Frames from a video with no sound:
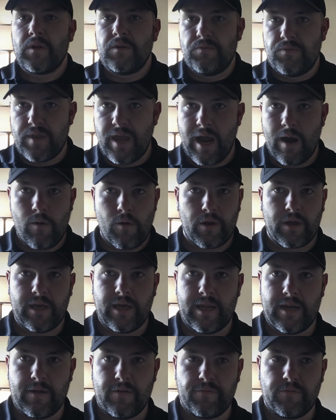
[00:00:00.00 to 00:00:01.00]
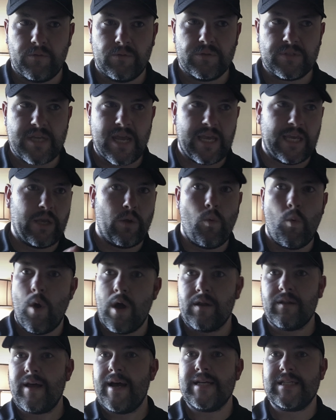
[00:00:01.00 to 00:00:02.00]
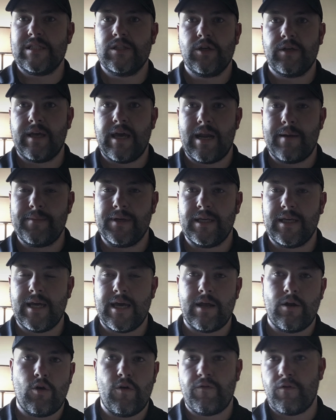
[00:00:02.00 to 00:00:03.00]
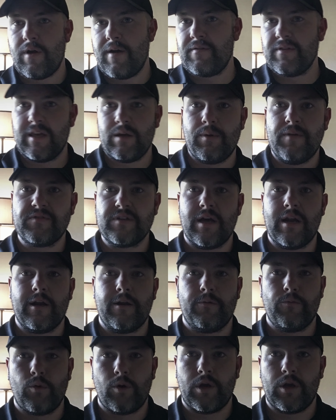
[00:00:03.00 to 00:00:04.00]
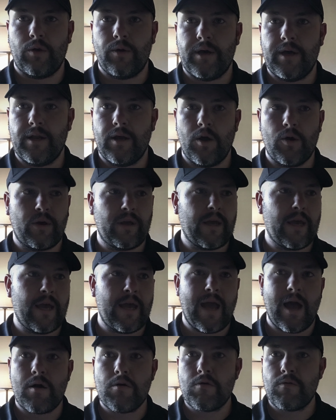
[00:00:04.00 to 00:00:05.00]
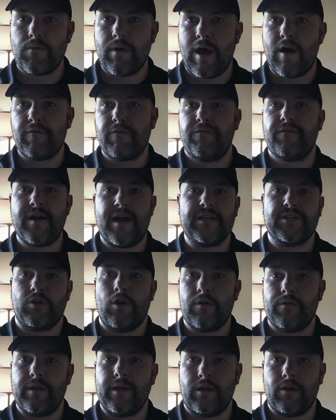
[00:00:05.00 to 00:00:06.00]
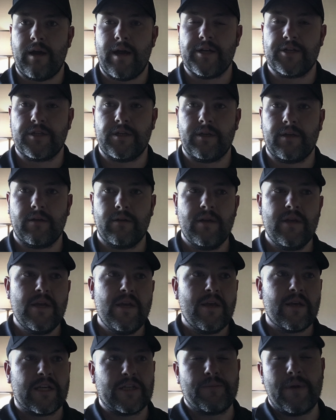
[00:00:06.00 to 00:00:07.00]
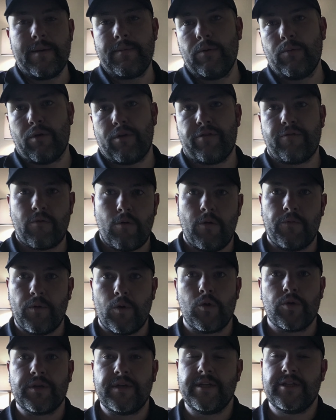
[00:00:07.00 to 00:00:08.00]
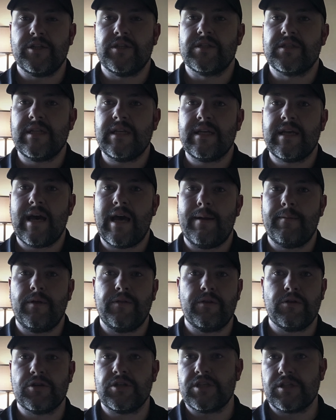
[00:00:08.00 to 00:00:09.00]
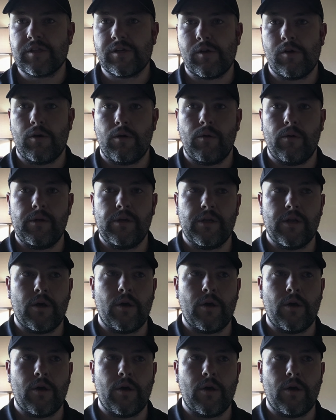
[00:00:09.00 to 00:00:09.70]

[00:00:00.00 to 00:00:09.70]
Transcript: now we're kind of taking one last look at them again over everything we've done, and we're going, okay, how fast are they crashing? Because maybe we're throwing the whole kitchen sink at them, and they're still,